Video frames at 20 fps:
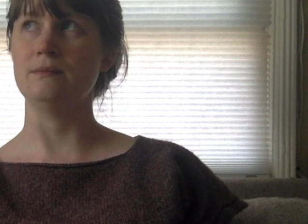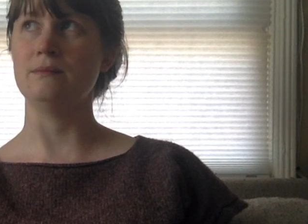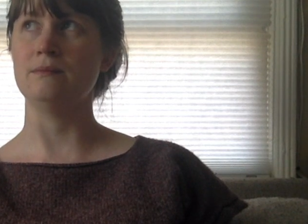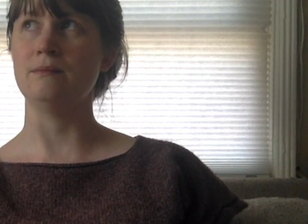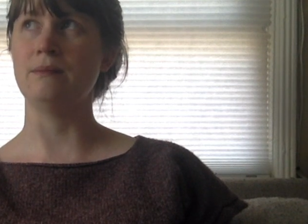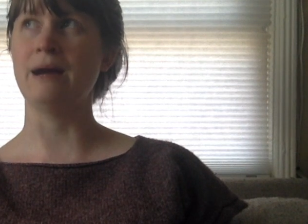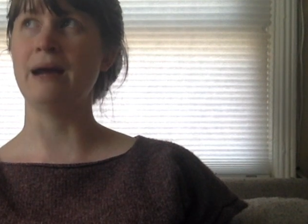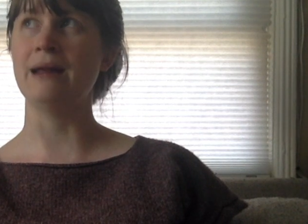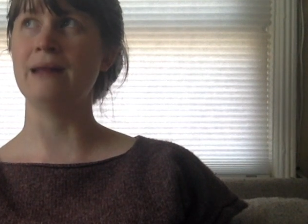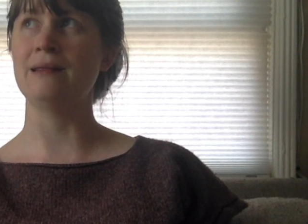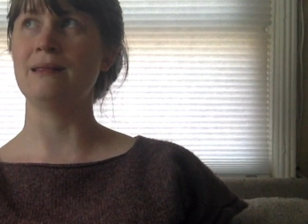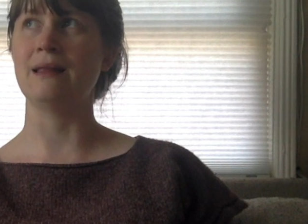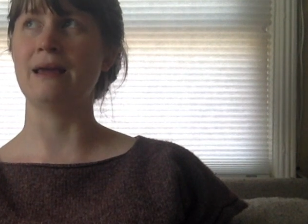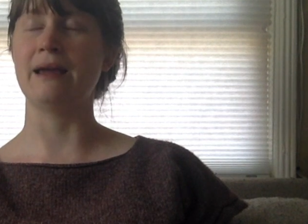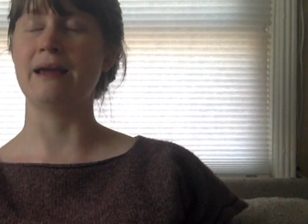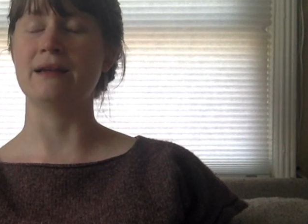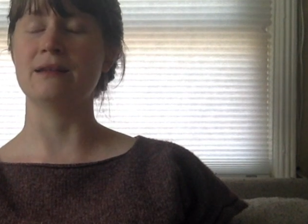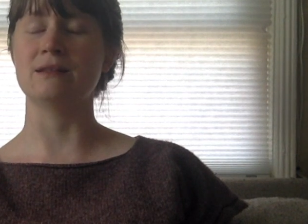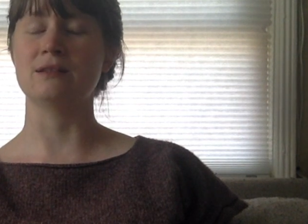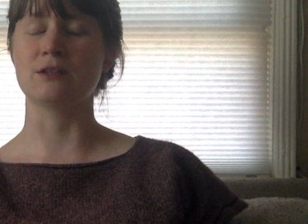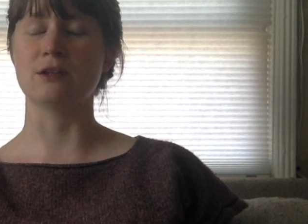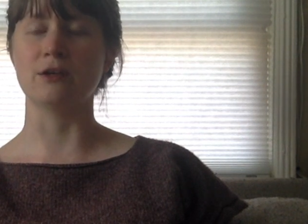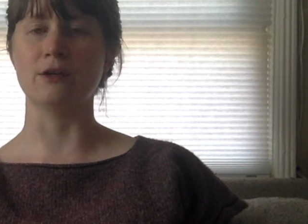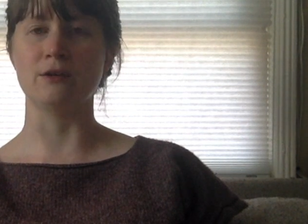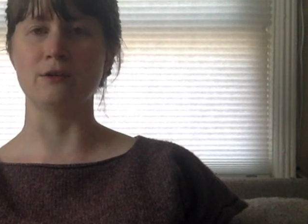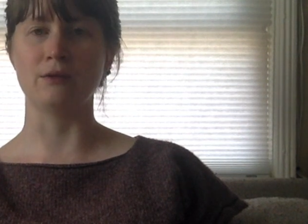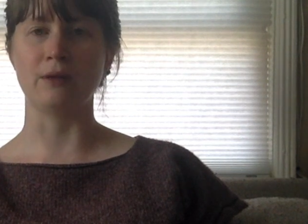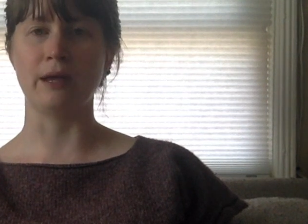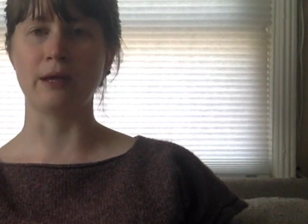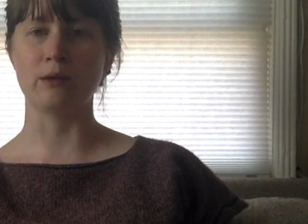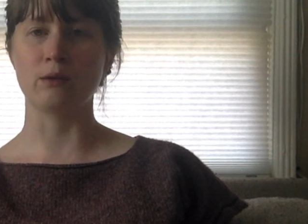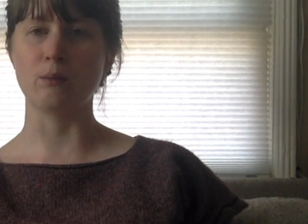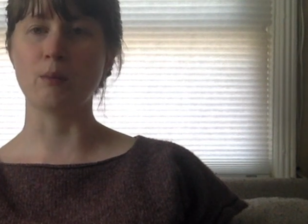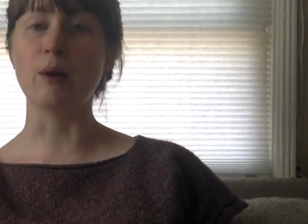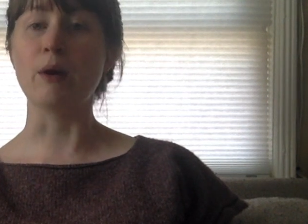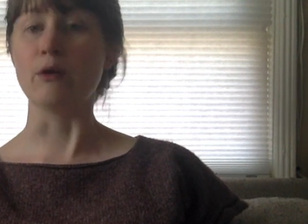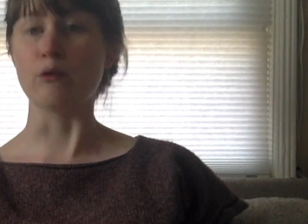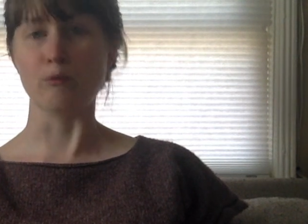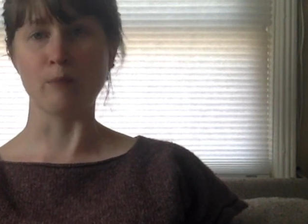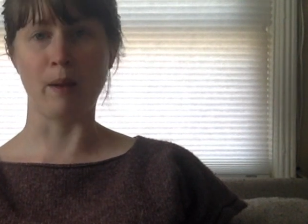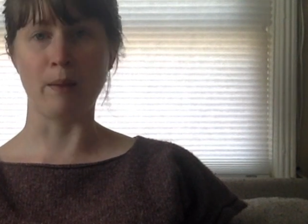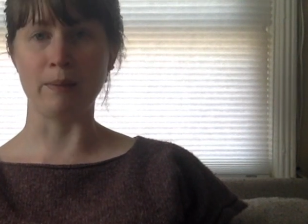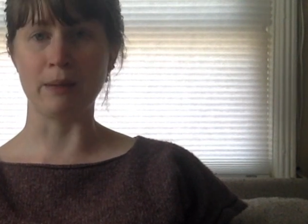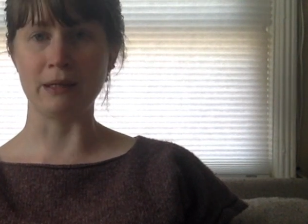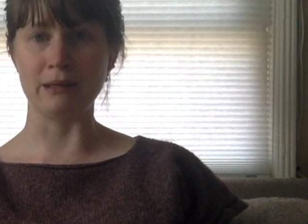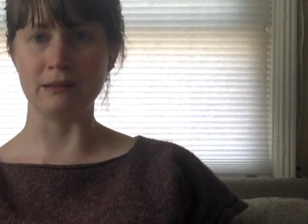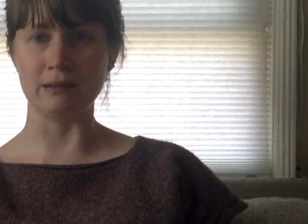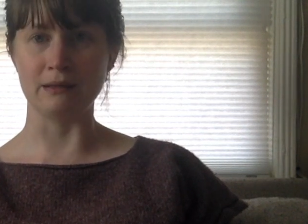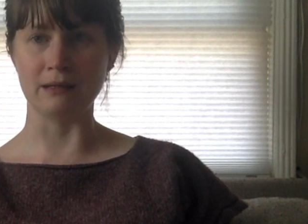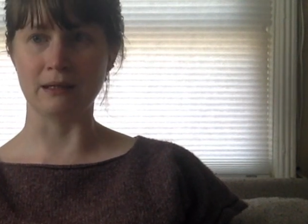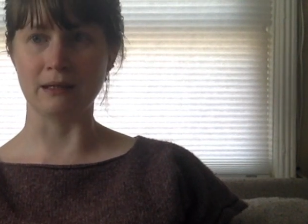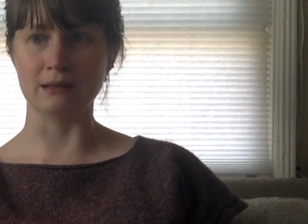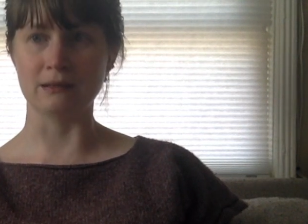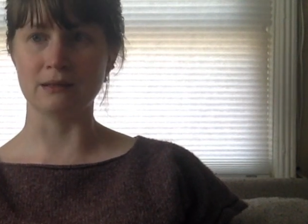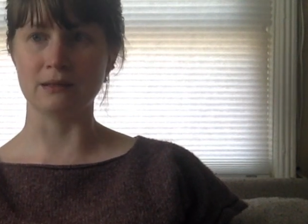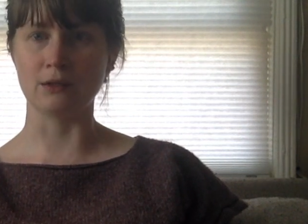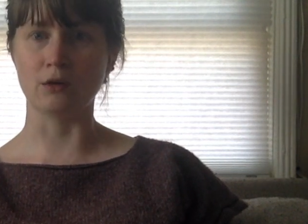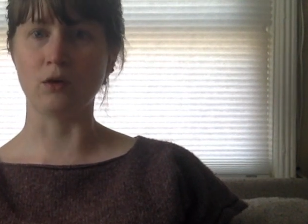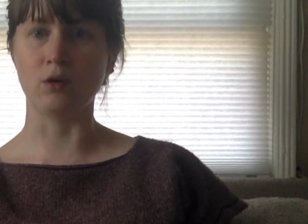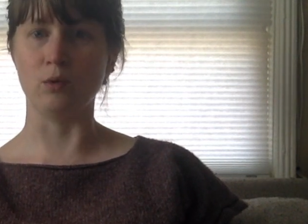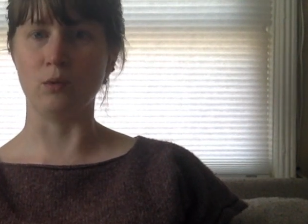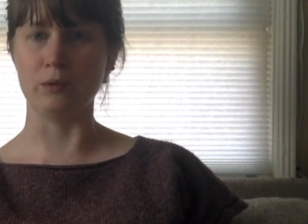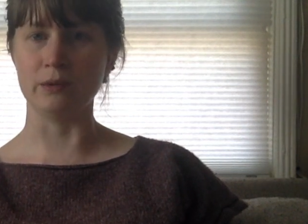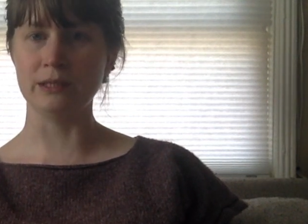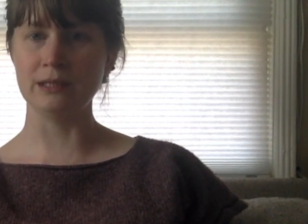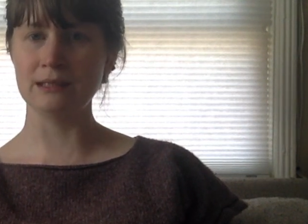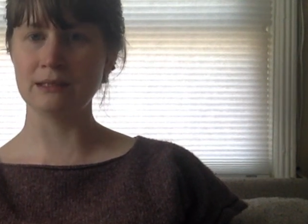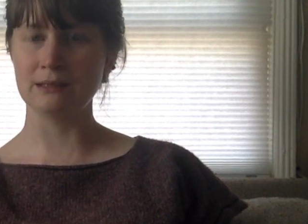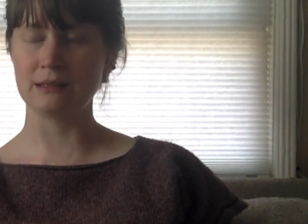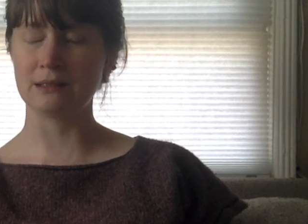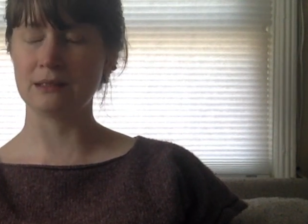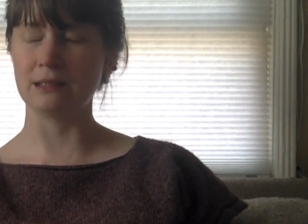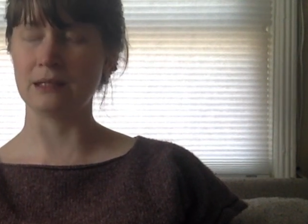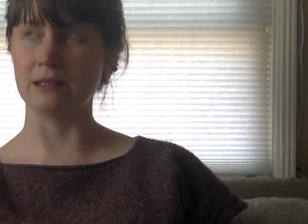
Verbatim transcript: my legs are like the part of my body that gets the coldest,